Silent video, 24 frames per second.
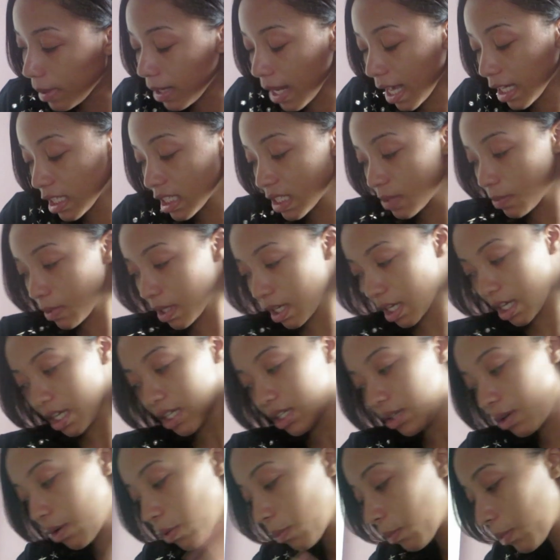next
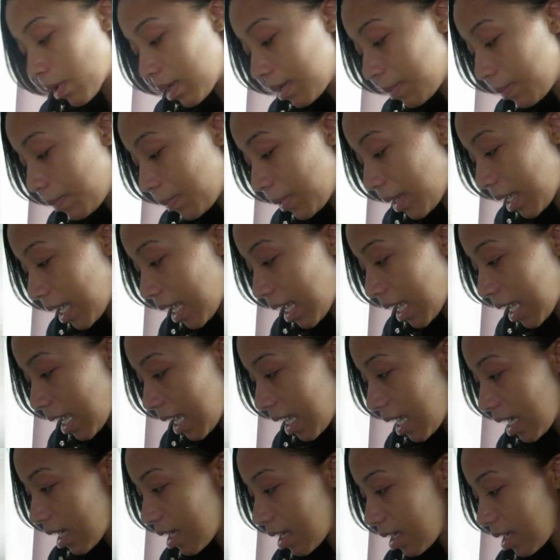one would
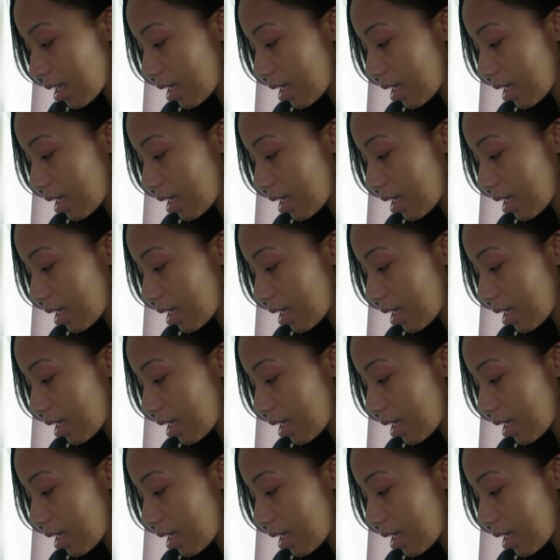be